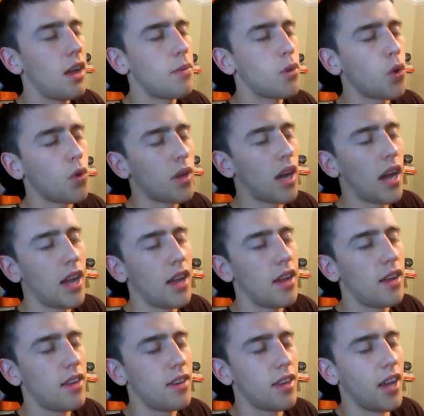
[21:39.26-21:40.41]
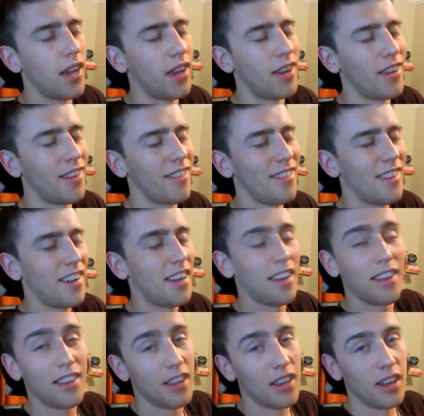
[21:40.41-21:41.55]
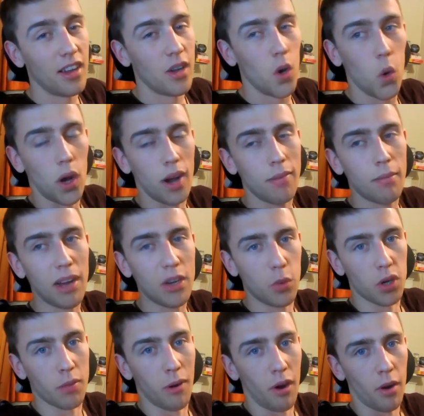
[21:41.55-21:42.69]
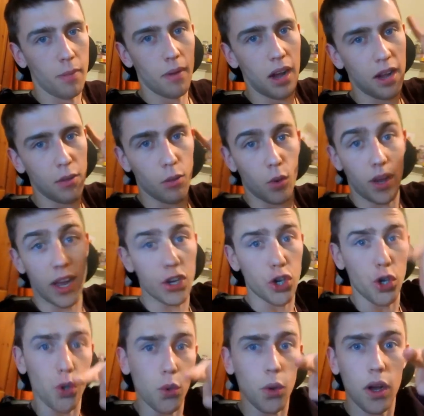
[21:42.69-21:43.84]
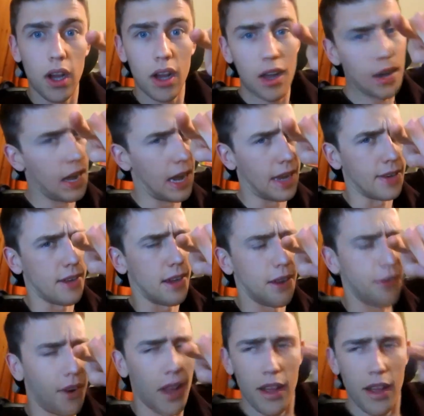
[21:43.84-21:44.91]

like, ah, I'm so tired. Oh, back to work tomorrow. I will catch you later.